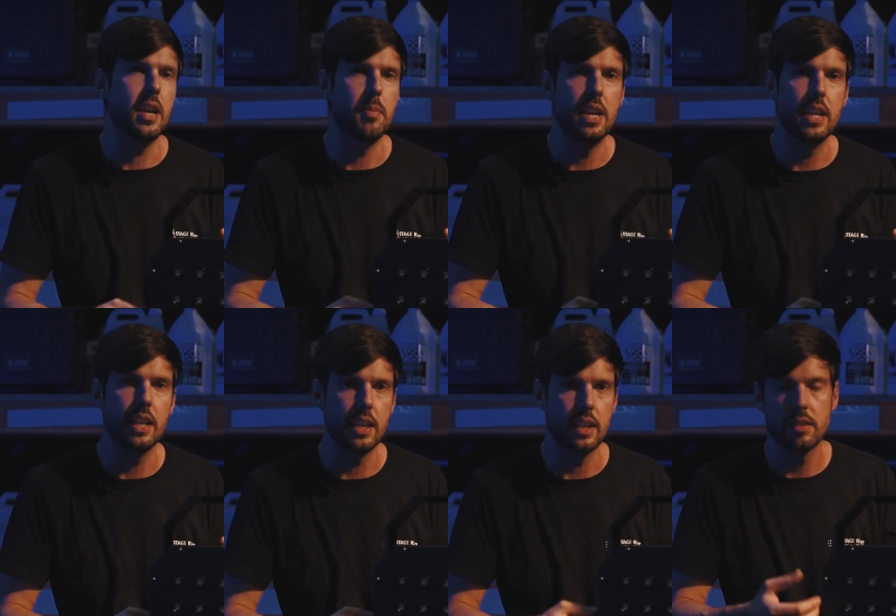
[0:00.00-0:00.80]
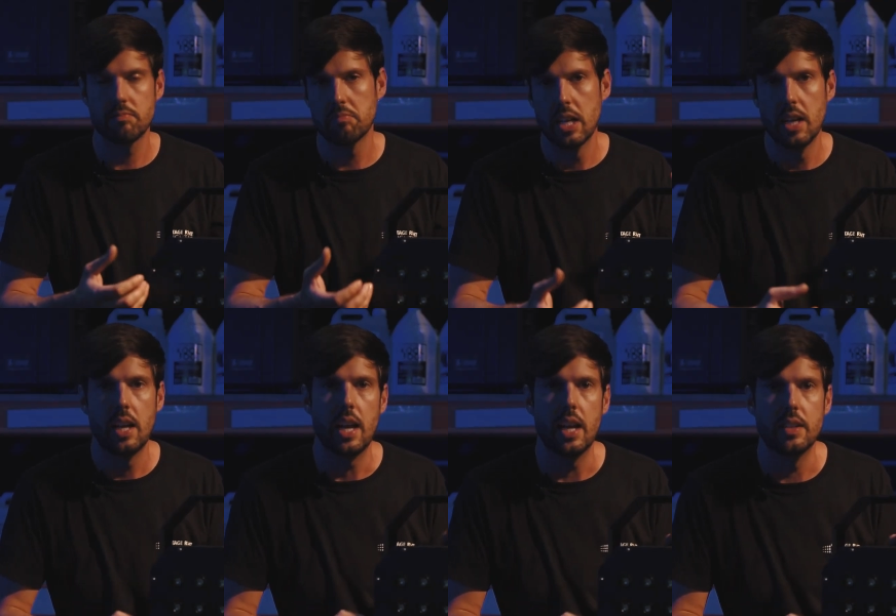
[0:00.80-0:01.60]
animating
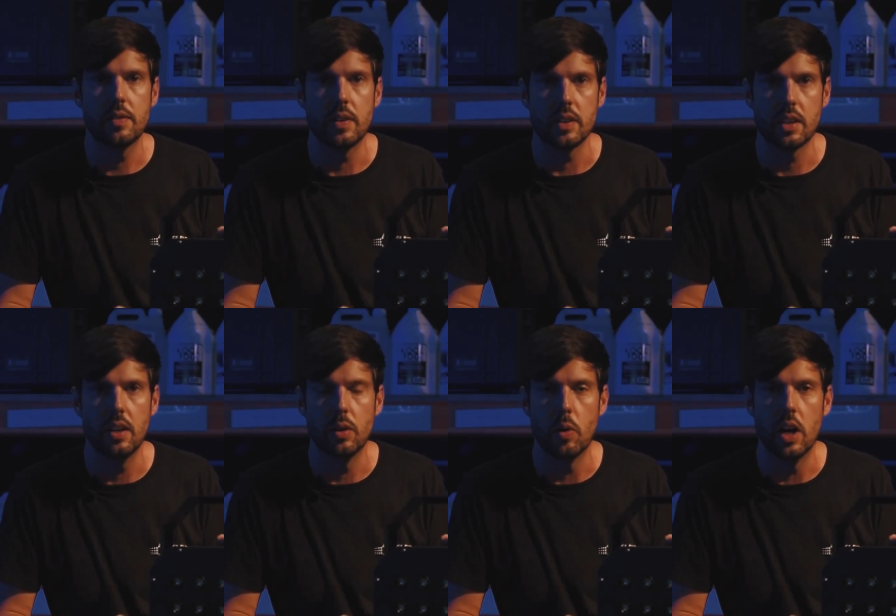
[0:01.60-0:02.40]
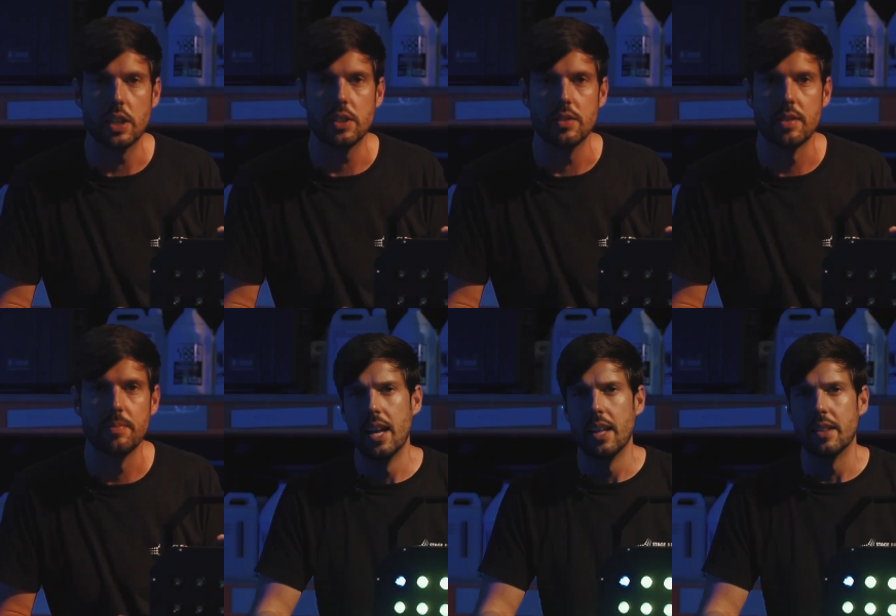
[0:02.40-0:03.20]
and different color washes.
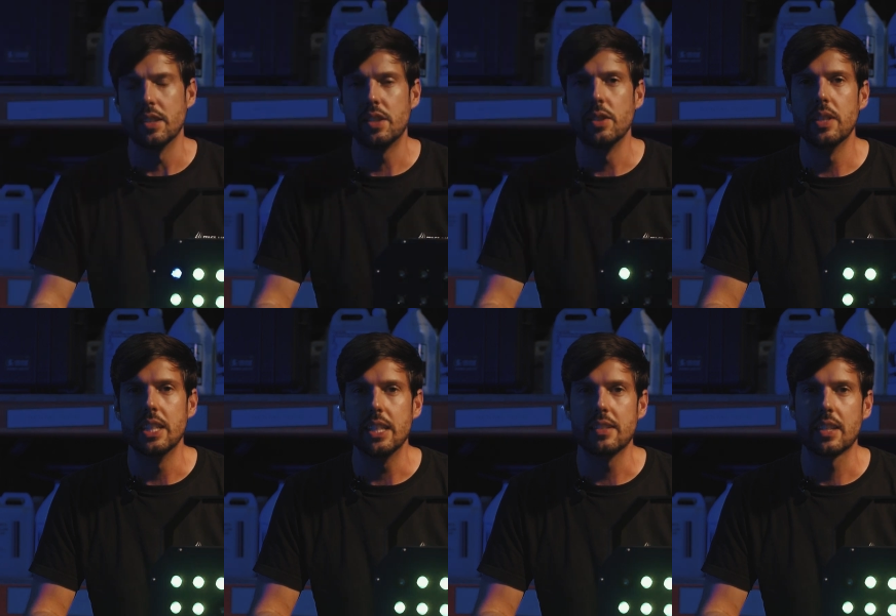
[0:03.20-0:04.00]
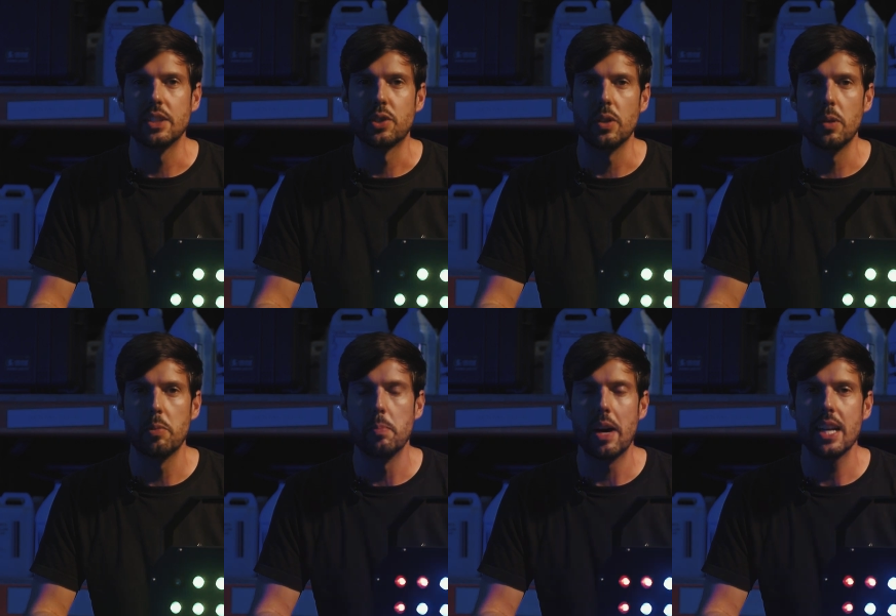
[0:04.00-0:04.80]
This unit is
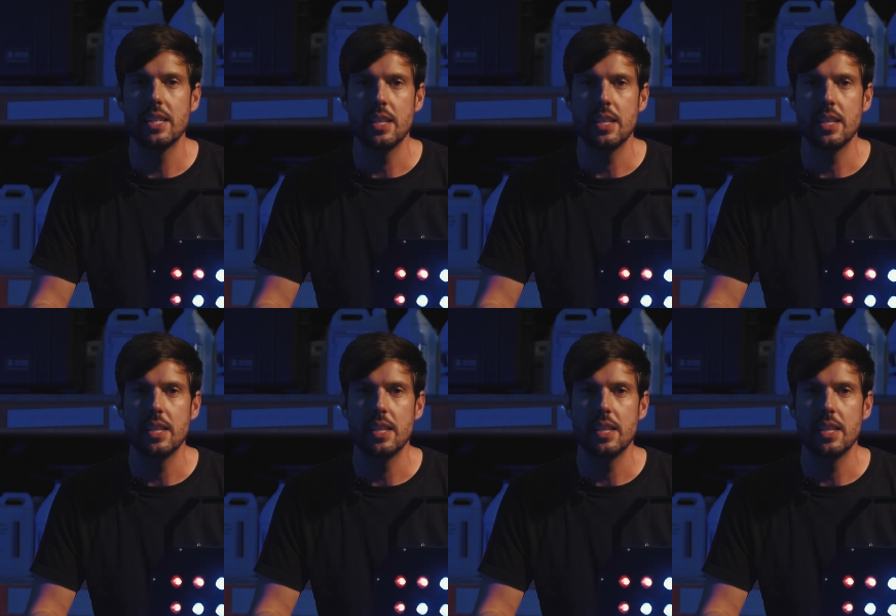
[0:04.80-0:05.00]
controllable by